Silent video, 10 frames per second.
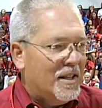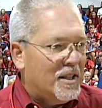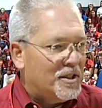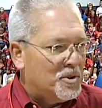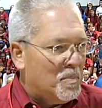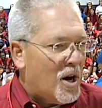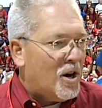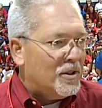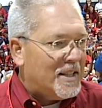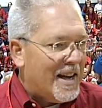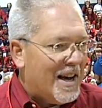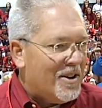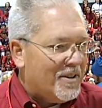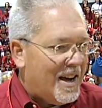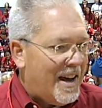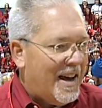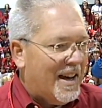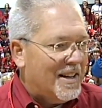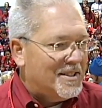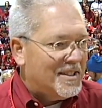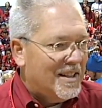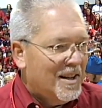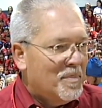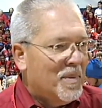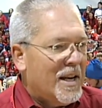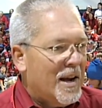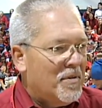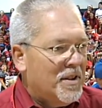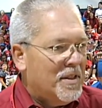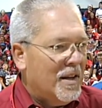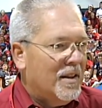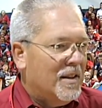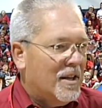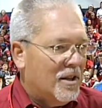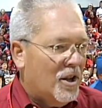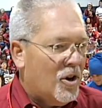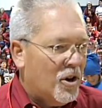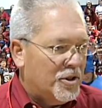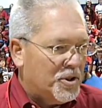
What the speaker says: that a small town has, but everything that a large